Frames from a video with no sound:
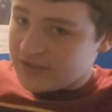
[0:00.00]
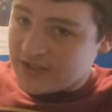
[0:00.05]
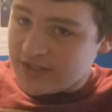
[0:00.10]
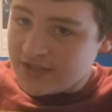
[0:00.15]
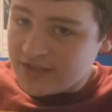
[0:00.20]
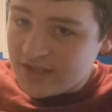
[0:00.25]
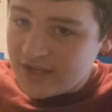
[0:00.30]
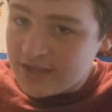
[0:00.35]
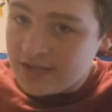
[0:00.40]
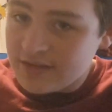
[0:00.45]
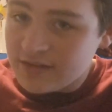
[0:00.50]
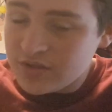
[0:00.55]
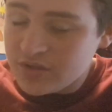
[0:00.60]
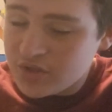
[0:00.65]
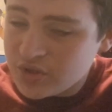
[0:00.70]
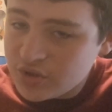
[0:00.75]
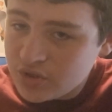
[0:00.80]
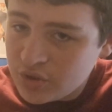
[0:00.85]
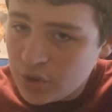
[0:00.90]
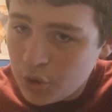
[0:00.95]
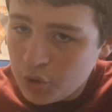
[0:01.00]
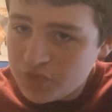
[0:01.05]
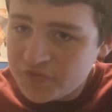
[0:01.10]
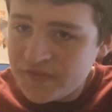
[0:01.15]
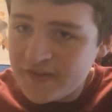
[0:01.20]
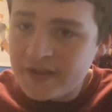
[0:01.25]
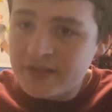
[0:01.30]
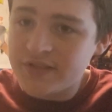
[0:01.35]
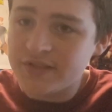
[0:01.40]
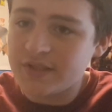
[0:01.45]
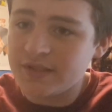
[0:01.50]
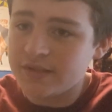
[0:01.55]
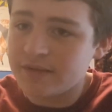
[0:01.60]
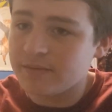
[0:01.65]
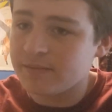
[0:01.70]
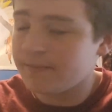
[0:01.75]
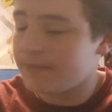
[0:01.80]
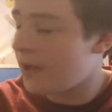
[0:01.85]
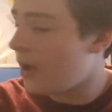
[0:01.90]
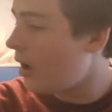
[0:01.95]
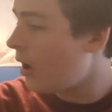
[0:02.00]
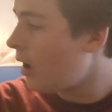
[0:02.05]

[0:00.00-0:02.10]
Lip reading: Need to get Ghostface and